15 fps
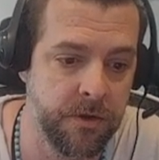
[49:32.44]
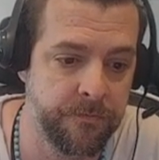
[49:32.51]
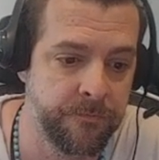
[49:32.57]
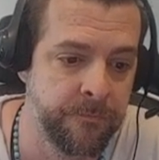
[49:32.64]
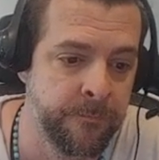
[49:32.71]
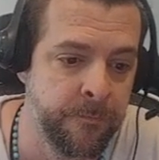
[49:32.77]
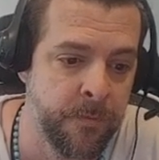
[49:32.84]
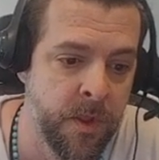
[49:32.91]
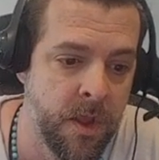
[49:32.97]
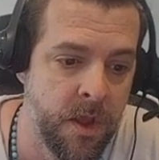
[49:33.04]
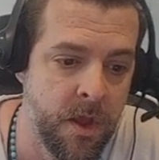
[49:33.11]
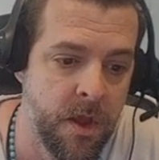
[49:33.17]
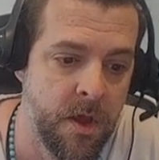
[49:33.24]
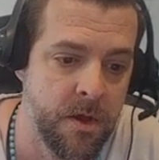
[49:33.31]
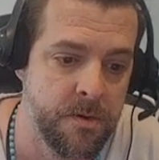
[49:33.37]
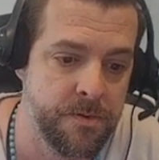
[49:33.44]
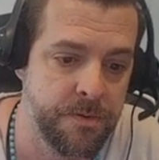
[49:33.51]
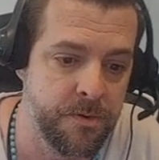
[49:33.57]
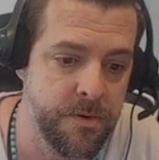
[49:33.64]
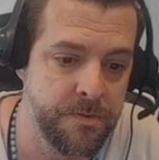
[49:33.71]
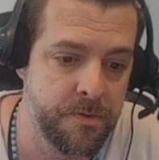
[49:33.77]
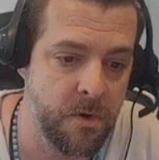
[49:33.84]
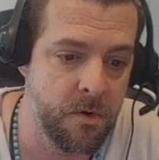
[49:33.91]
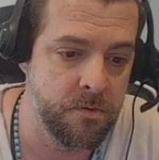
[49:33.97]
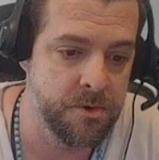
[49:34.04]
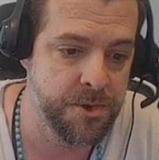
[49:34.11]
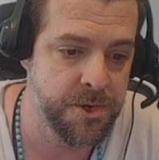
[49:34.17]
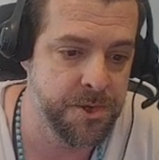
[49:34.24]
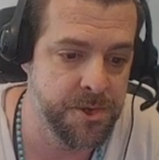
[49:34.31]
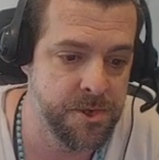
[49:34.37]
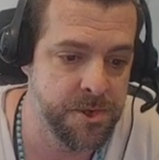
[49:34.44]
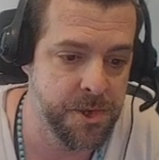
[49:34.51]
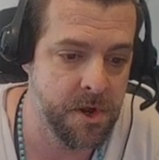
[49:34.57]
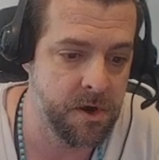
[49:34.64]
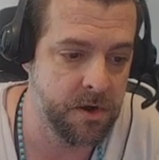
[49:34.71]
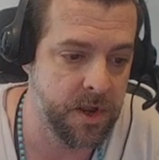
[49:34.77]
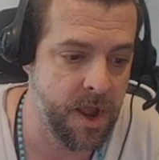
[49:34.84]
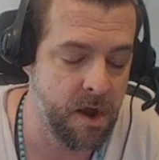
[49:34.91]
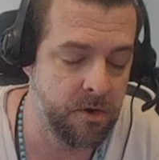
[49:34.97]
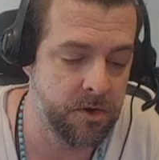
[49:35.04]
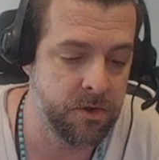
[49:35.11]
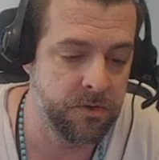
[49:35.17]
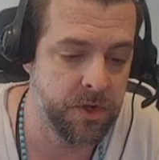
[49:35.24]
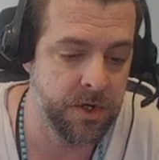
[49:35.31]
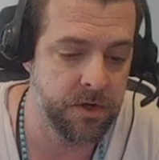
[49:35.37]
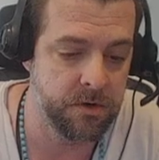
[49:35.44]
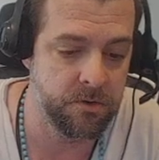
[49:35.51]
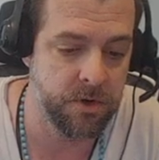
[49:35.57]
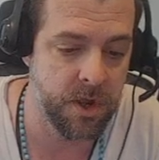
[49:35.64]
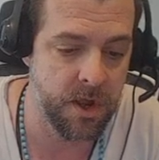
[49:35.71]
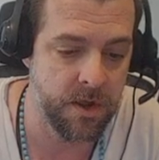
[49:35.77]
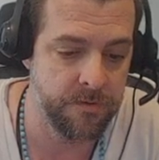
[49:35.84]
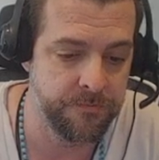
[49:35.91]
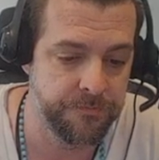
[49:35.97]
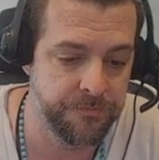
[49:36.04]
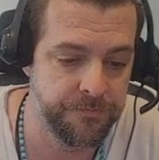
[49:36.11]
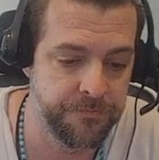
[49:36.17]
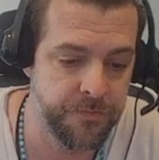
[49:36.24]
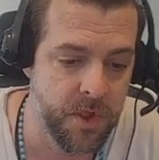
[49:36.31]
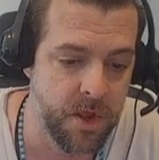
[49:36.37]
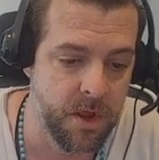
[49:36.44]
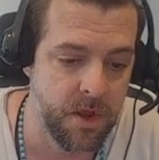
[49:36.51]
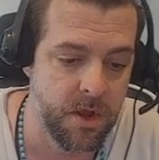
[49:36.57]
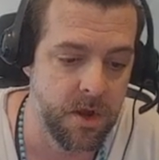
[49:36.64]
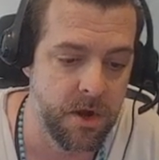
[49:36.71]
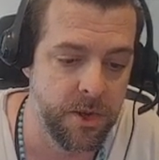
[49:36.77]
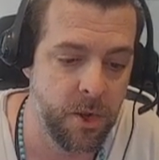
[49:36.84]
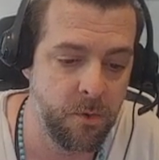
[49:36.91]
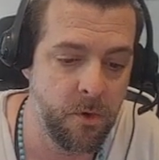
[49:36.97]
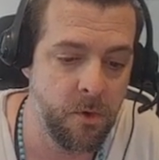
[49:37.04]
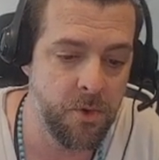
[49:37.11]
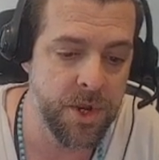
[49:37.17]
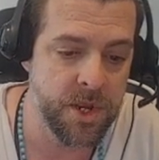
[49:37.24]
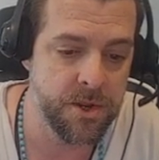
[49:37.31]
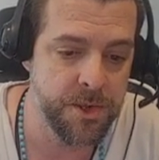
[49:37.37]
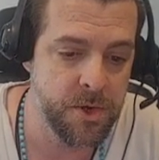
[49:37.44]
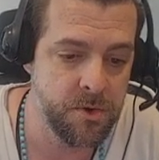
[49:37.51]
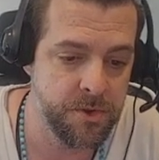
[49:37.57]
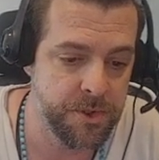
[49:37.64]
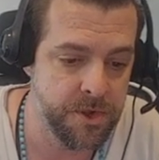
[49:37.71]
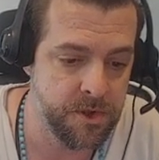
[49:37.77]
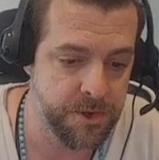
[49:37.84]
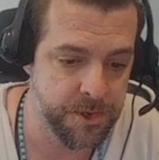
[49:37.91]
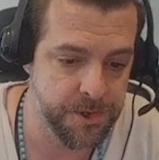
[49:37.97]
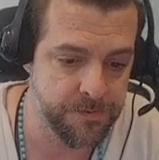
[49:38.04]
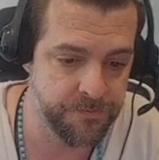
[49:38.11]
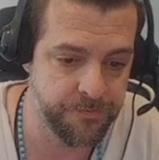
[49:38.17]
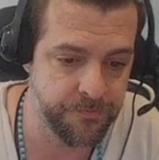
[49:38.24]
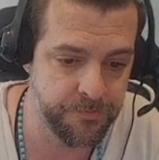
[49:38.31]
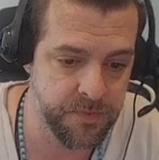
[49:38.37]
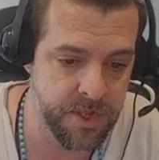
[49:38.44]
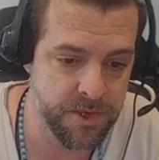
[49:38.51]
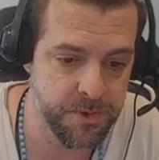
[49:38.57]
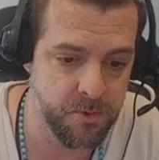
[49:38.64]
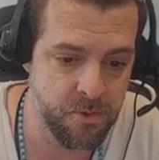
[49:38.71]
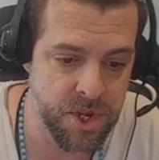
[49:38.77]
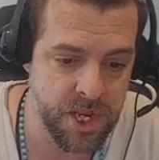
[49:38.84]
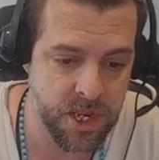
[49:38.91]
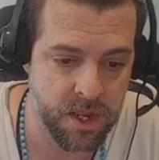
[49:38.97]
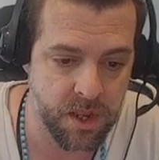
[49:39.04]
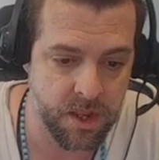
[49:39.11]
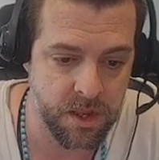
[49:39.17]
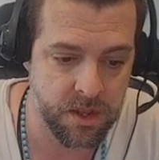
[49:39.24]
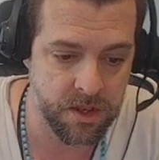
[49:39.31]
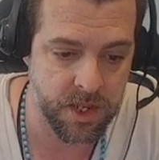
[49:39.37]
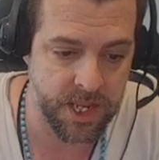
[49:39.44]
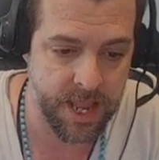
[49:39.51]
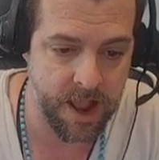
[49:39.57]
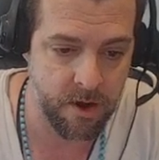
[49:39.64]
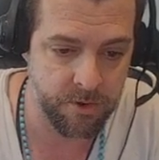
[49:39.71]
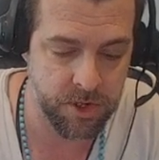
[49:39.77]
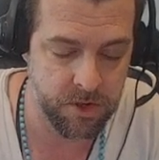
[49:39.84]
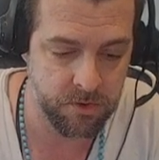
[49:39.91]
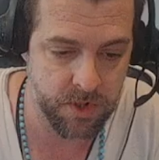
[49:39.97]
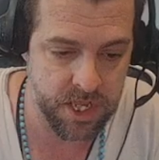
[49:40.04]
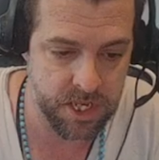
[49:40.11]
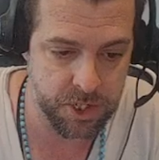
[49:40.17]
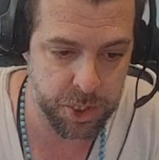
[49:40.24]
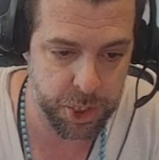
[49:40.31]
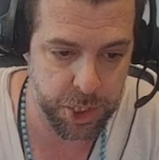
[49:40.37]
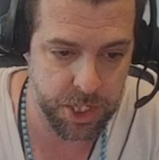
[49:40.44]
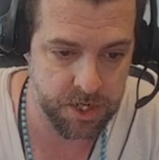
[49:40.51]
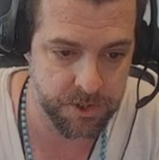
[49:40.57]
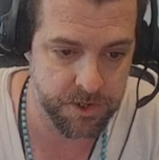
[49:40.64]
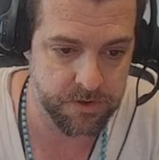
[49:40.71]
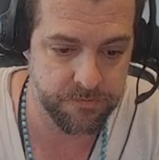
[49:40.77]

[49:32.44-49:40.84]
Free fall resistance air calculator, okay? Now what we can do with this is we can calculate shit